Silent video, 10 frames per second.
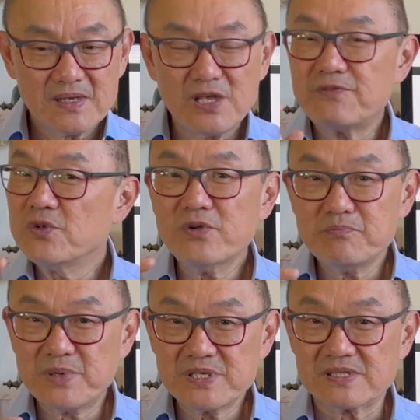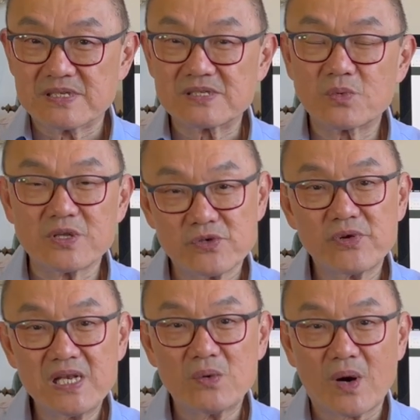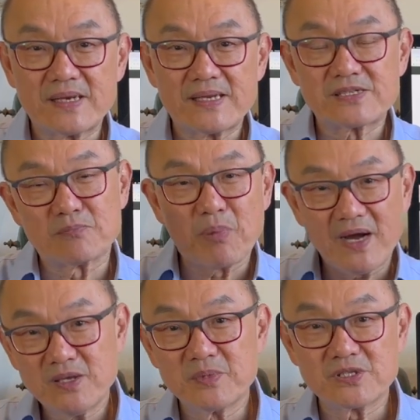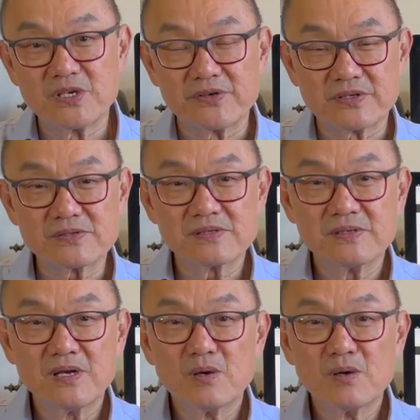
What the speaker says: If you're in business, what you really want is to buy your materials,